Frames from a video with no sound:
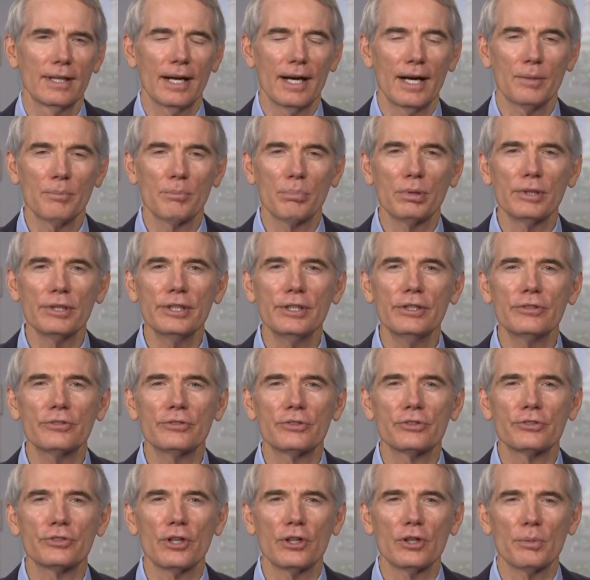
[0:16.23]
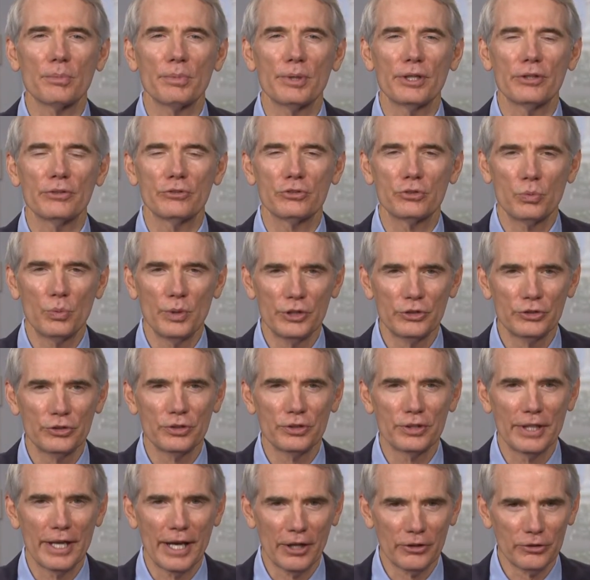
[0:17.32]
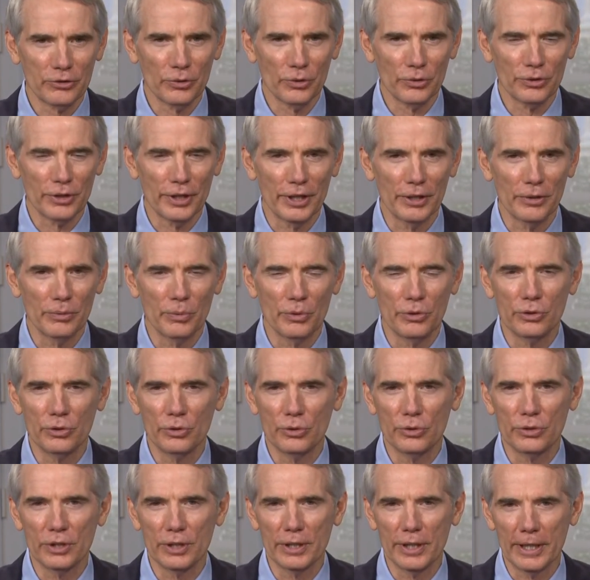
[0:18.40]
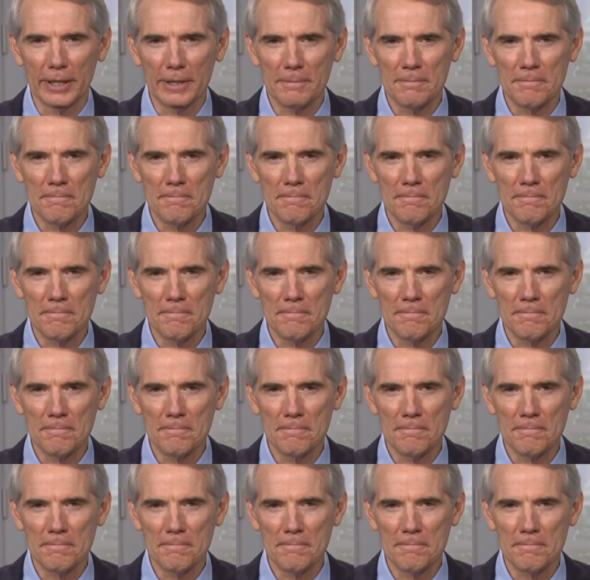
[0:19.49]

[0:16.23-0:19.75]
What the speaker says: I'm pleased to celebrate Swiss National Day with you today.